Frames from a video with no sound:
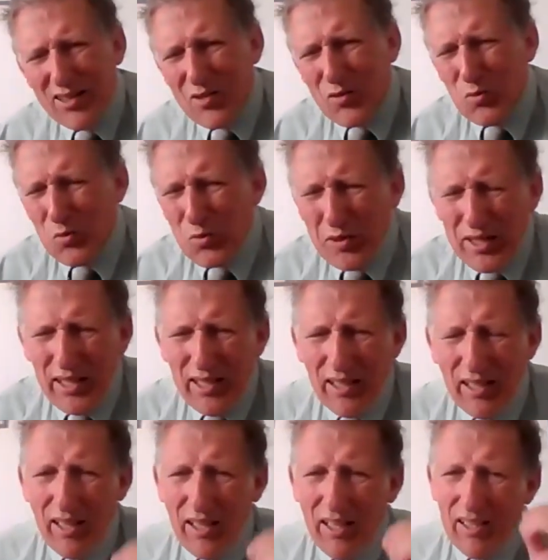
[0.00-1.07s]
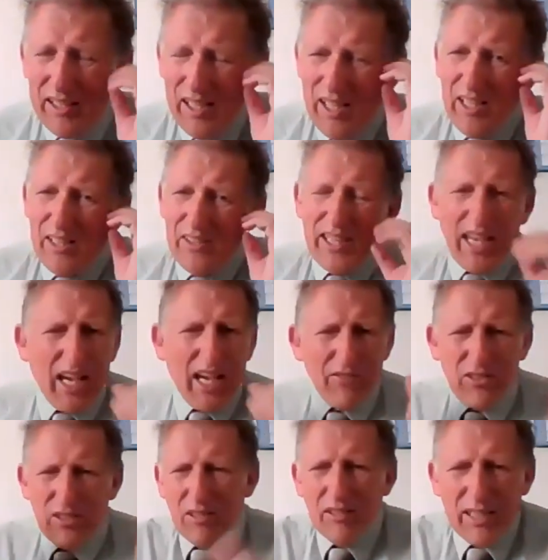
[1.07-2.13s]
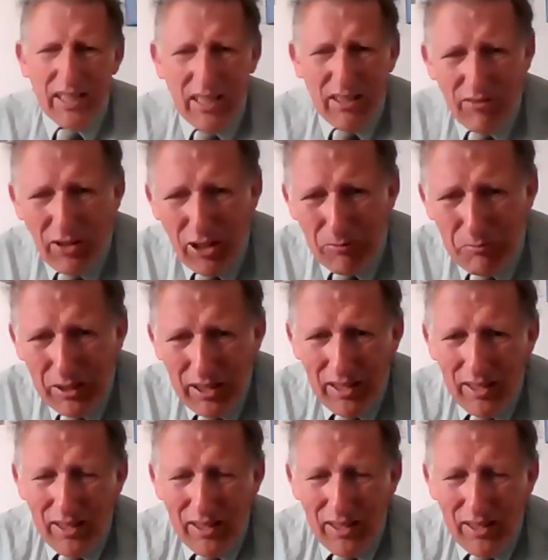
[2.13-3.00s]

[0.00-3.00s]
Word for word: it's really hard, they haven't got to give up